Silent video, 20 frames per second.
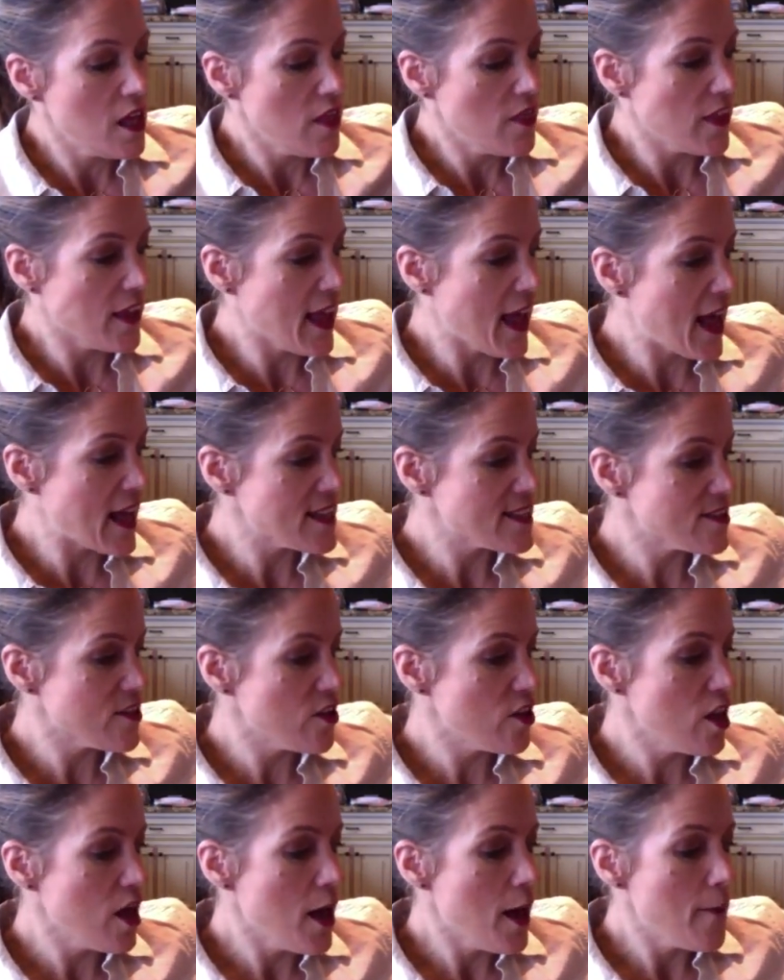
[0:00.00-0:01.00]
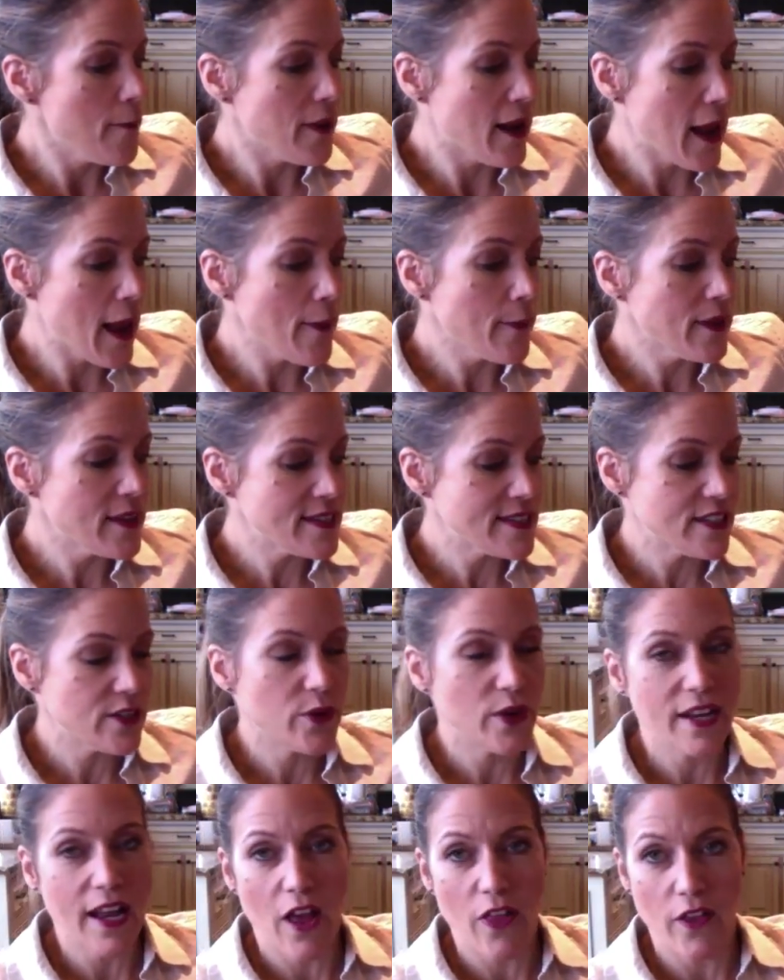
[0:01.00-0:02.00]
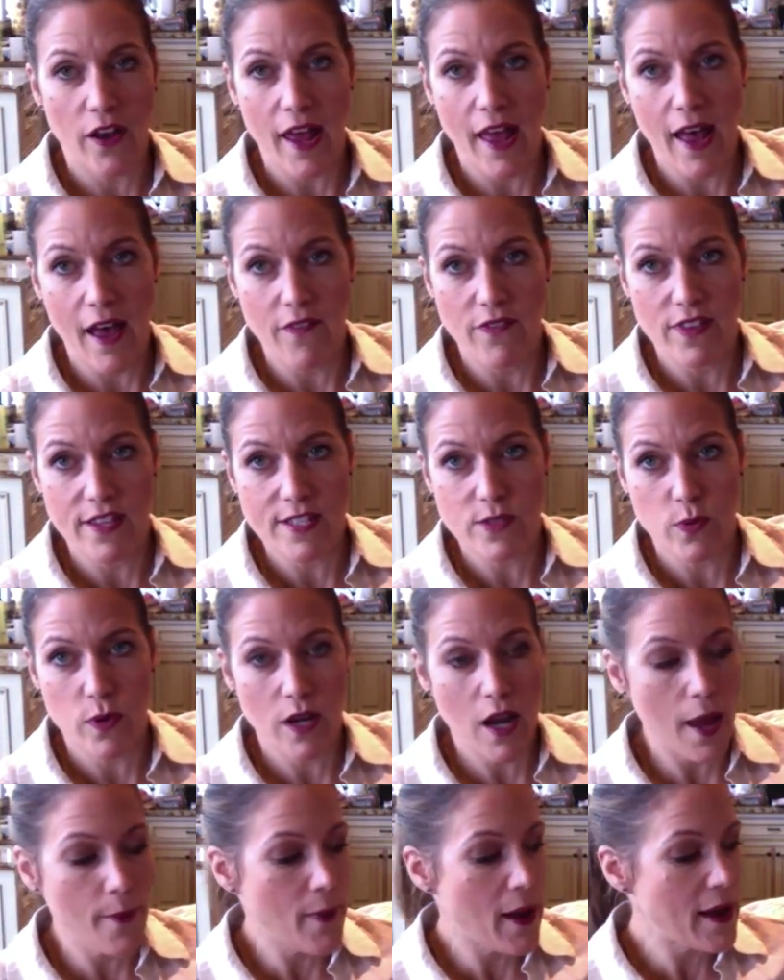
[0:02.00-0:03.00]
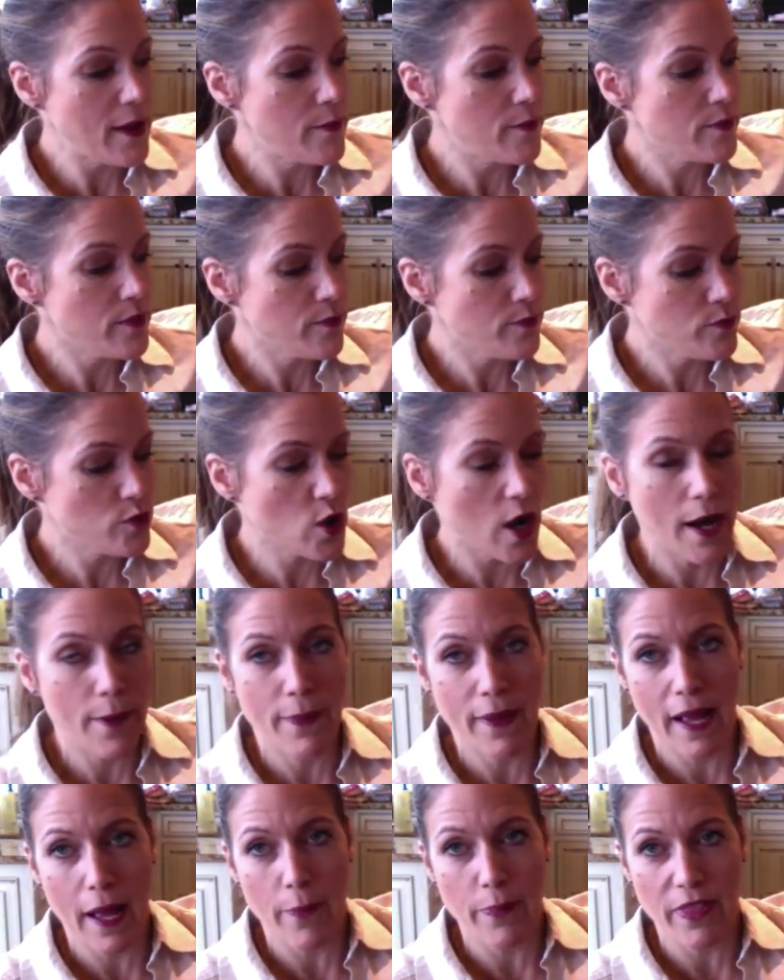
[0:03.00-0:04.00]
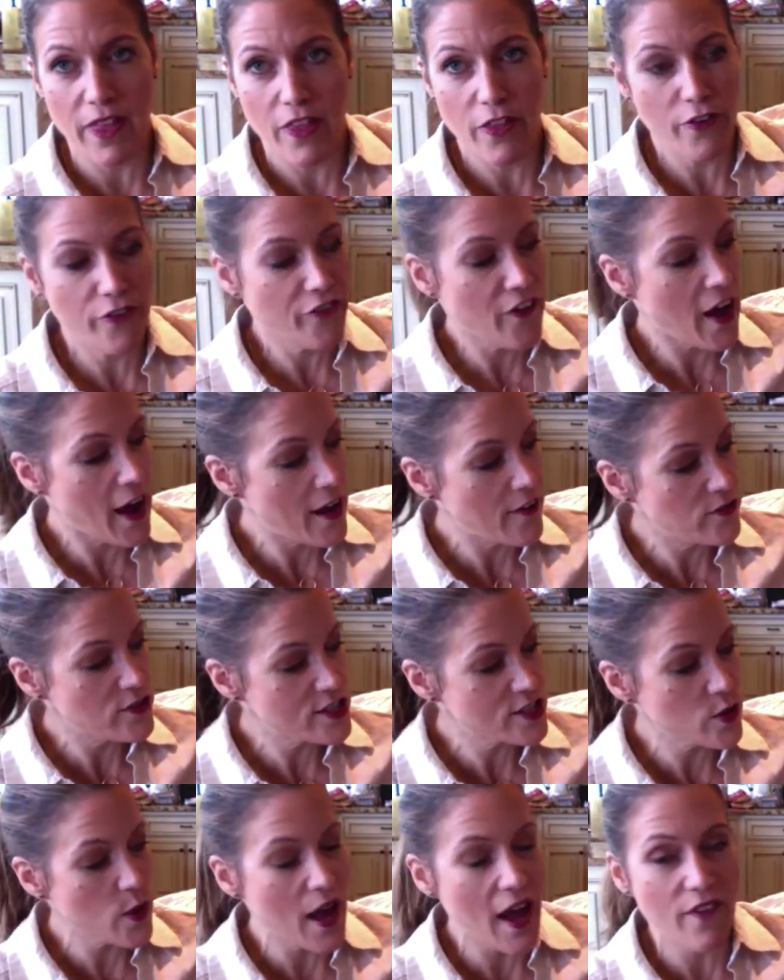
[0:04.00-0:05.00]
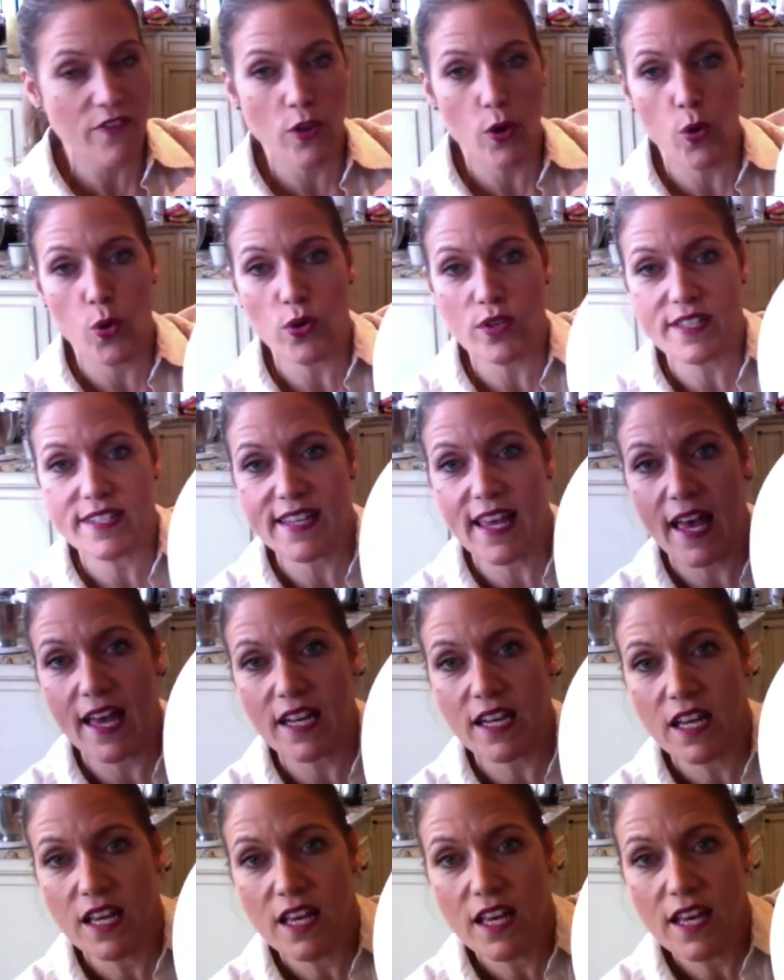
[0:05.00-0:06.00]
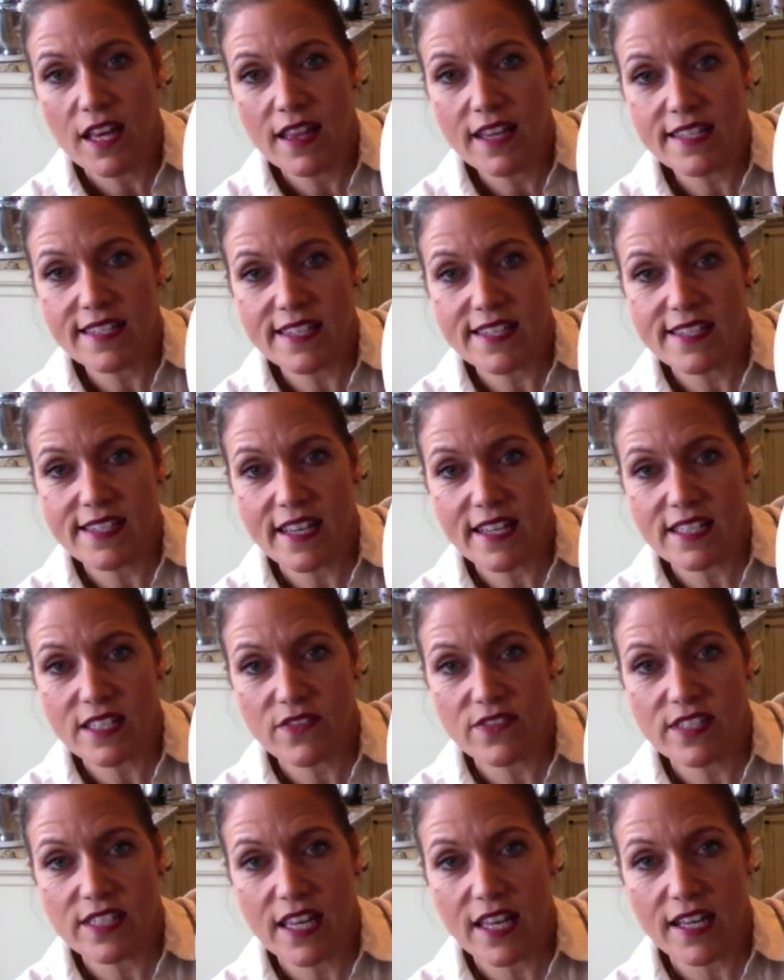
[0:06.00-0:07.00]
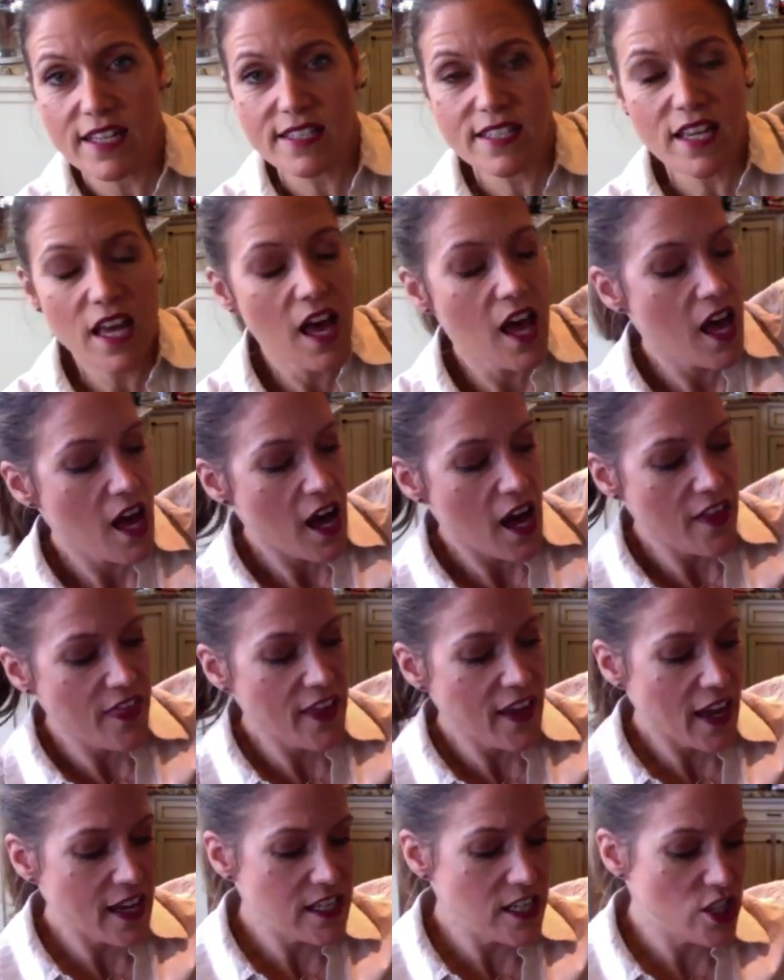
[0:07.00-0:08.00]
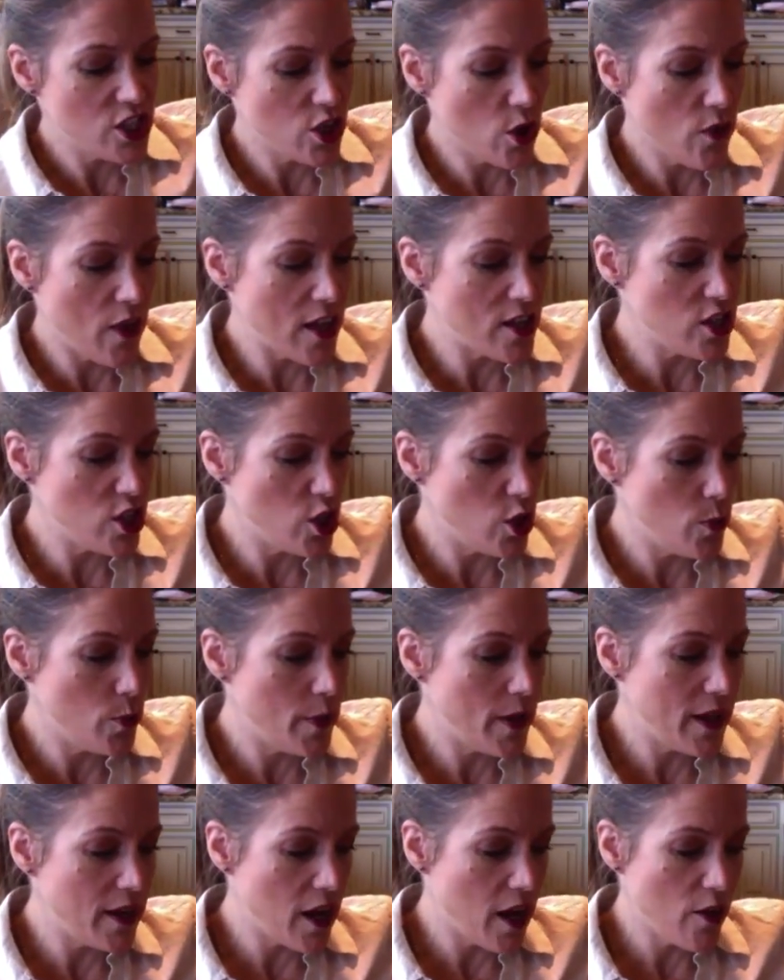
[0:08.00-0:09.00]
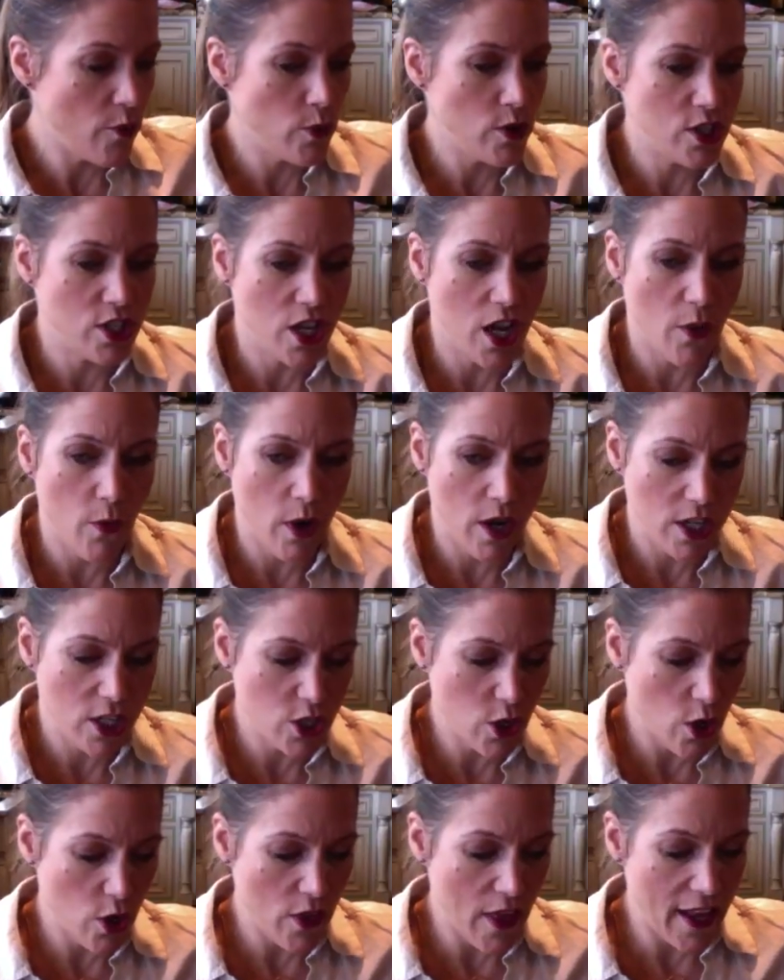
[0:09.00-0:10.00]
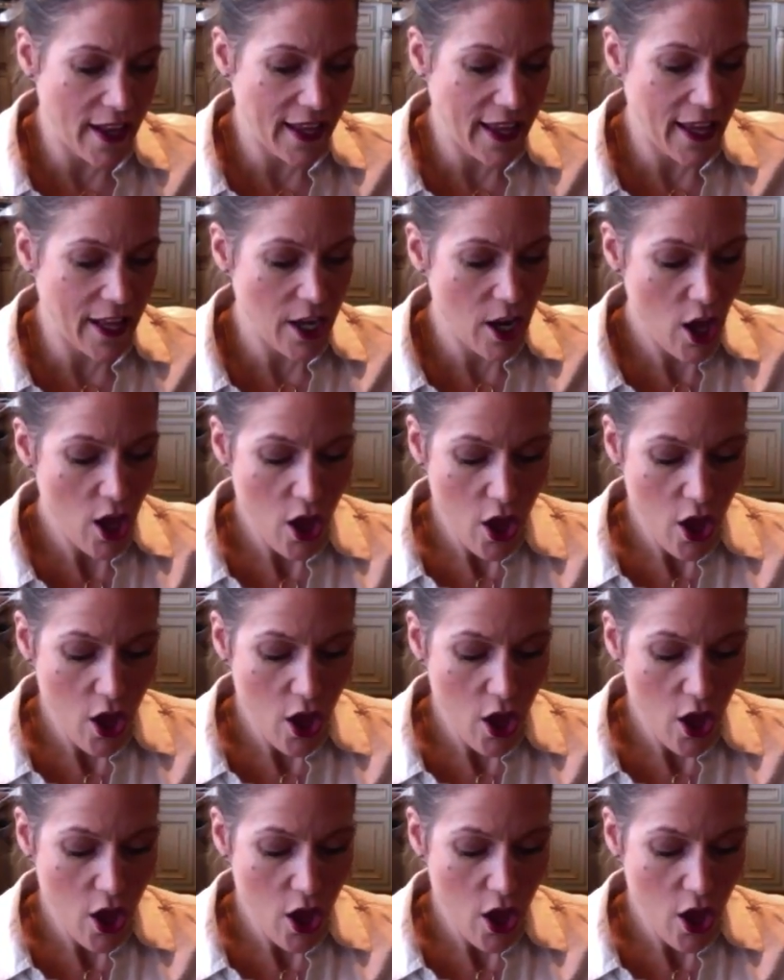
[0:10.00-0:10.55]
the castle. But I am considering, now that I have this one, I might try to pick up the other 5 just so I have the whole set. This is 6 of 6. I think I did show that to you, but I wanted to show you that again.